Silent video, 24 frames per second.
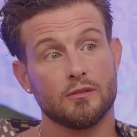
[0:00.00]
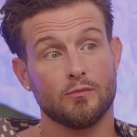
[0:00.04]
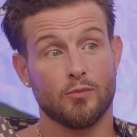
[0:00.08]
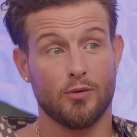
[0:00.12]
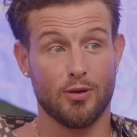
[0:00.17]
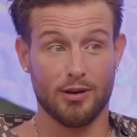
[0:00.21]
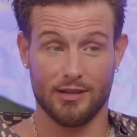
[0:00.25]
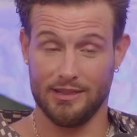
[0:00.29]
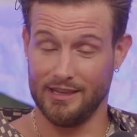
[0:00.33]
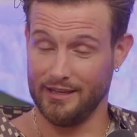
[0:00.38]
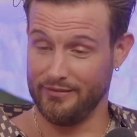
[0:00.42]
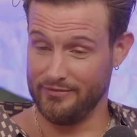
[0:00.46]

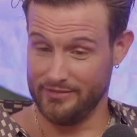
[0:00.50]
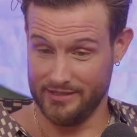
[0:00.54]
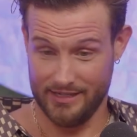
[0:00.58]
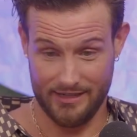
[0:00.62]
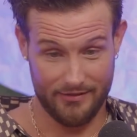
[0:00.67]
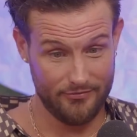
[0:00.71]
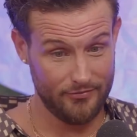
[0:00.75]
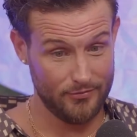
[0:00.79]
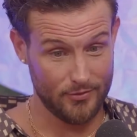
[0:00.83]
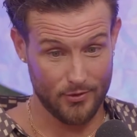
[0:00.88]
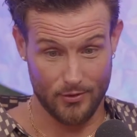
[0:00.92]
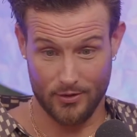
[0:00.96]
We're living
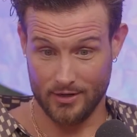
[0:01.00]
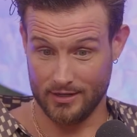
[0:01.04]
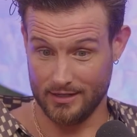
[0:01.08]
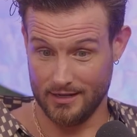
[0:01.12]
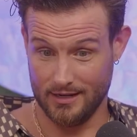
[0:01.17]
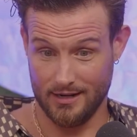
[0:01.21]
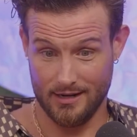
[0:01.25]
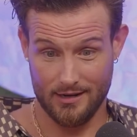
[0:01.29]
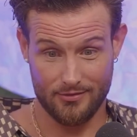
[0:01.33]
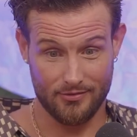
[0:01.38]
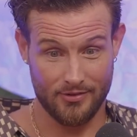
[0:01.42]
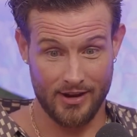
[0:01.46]
in
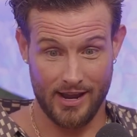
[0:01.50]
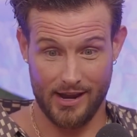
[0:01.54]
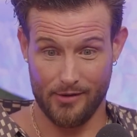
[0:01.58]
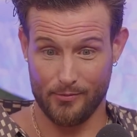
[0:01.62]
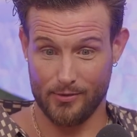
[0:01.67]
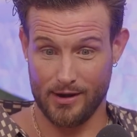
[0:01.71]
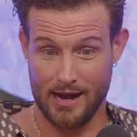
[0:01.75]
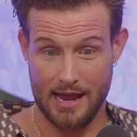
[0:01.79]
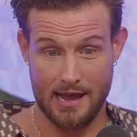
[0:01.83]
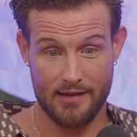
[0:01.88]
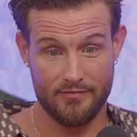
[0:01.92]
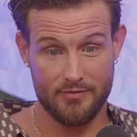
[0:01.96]
Florida, right?
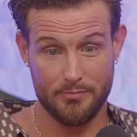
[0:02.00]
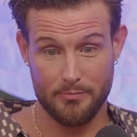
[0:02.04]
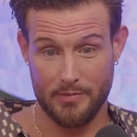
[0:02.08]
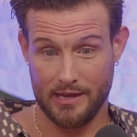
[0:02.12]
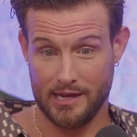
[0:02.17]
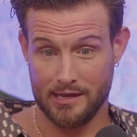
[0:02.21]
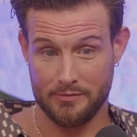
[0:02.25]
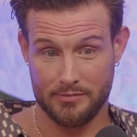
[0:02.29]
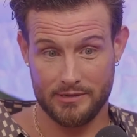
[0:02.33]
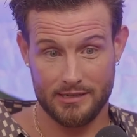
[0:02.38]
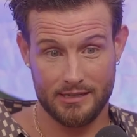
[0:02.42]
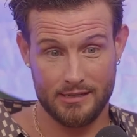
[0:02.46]
We're having
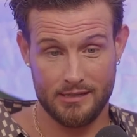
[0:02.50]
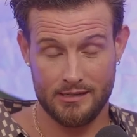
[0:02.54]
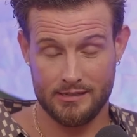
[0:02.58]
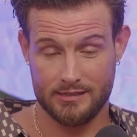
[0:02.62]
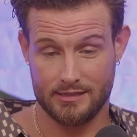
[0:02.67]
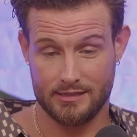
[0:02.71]
babies.